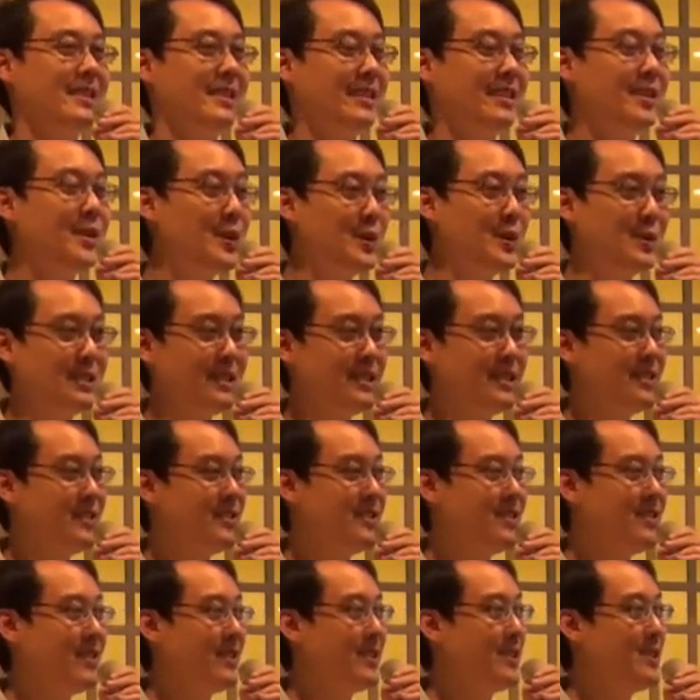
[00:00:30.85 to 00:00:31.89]
A
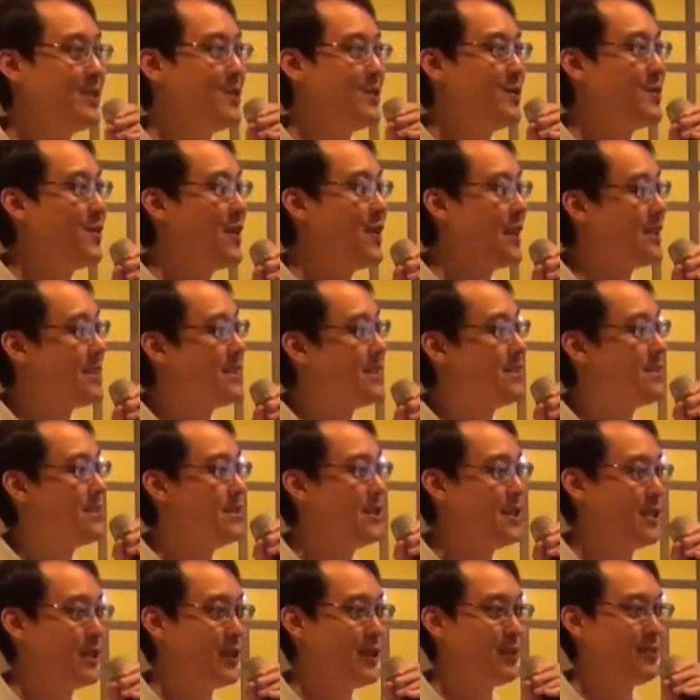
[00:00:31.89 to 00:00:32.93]
coincidence that it reflects the
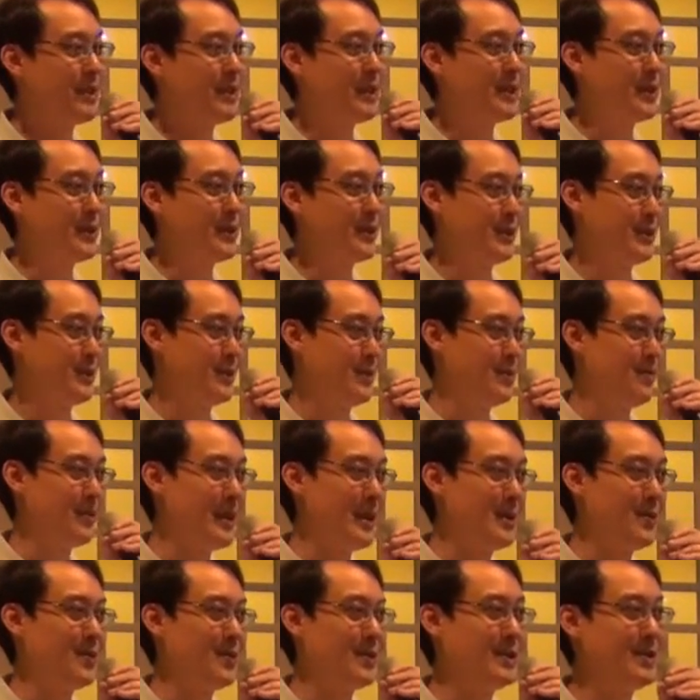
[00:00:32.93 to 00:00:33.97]
nature of my talk as well,
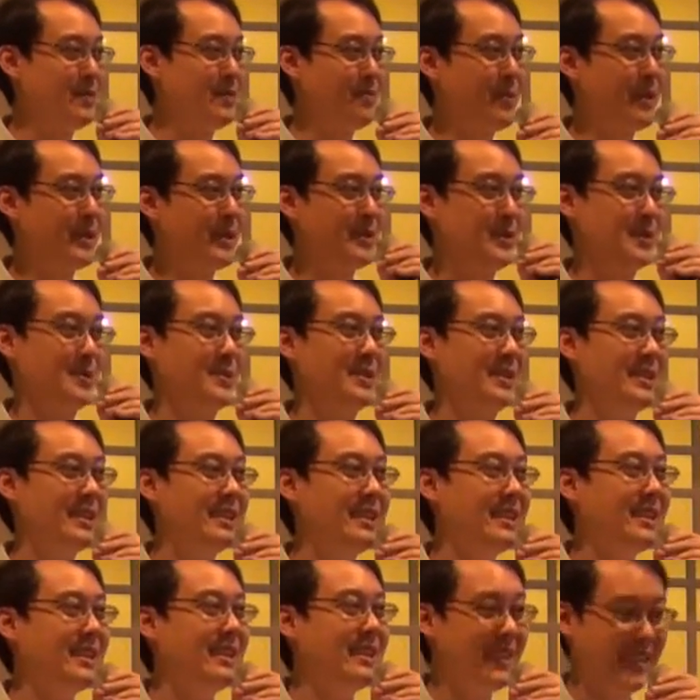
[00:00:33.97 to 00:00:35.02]
part 1 and part 2.
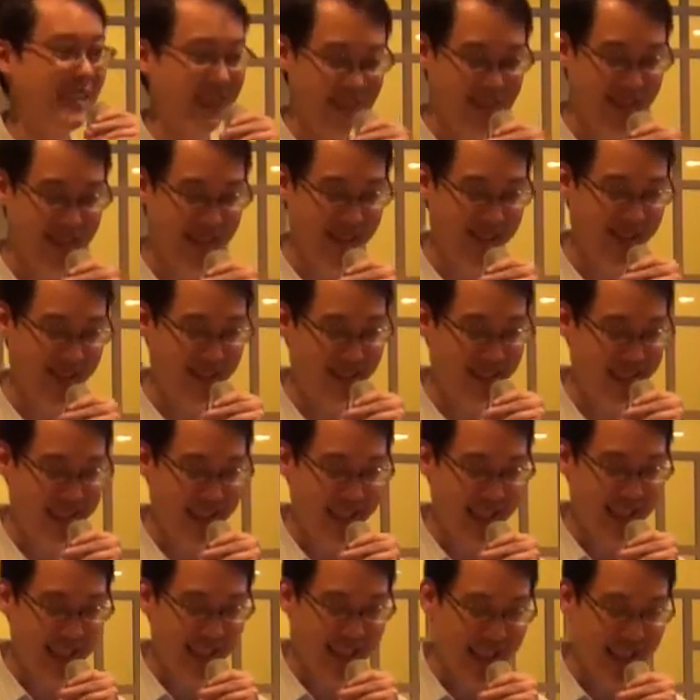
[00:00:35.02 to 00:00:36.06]
Okay.
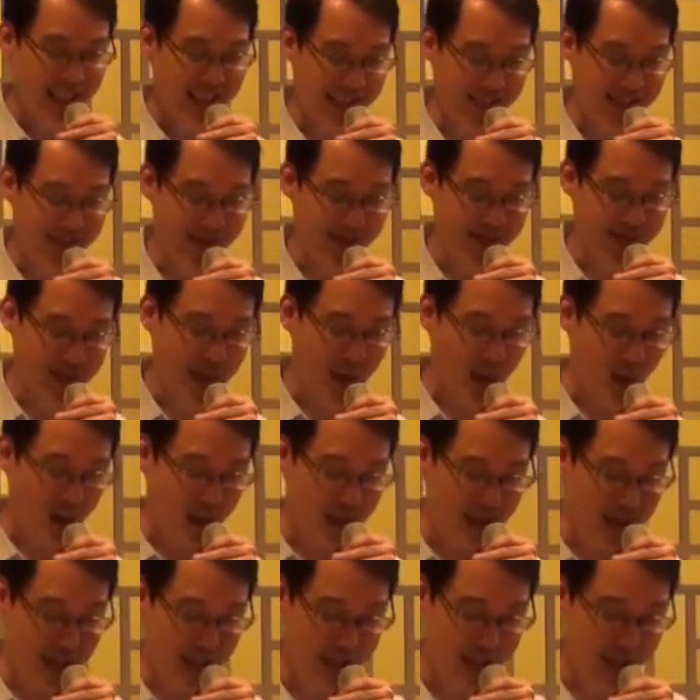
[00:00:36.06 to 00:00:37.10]
The
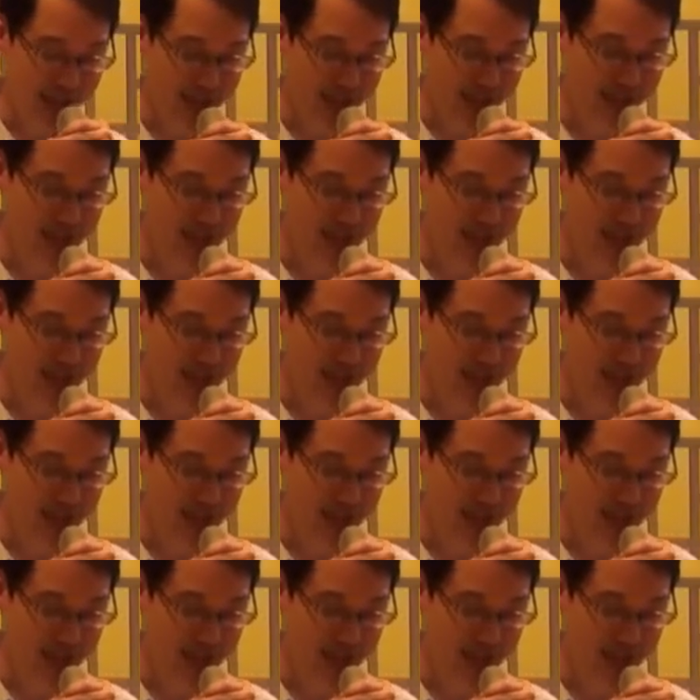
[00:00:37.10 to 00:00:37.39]
author